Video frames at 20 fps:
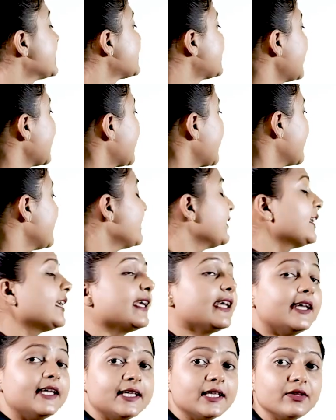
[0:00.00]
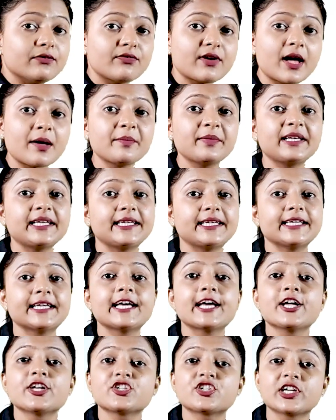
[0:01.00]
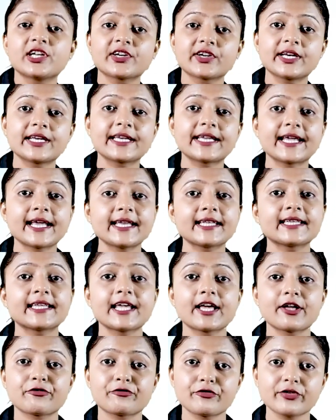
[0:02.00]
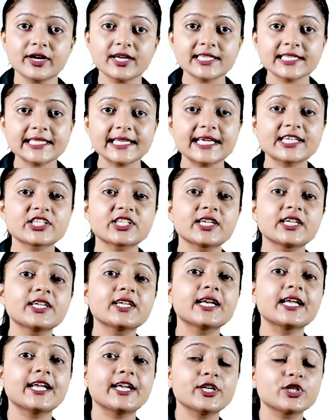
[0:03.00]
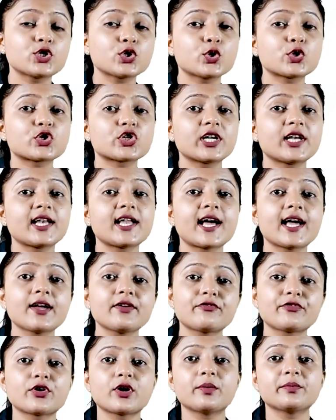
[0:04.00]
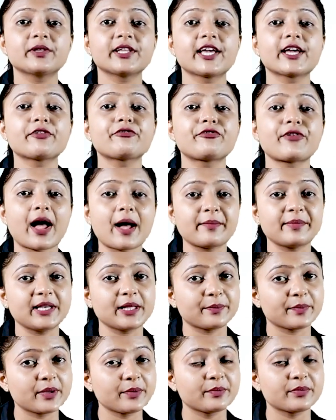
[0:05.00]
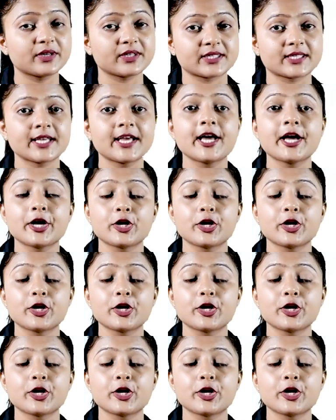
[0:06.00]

Second, in the family, children get their first lesson in social life from their family members.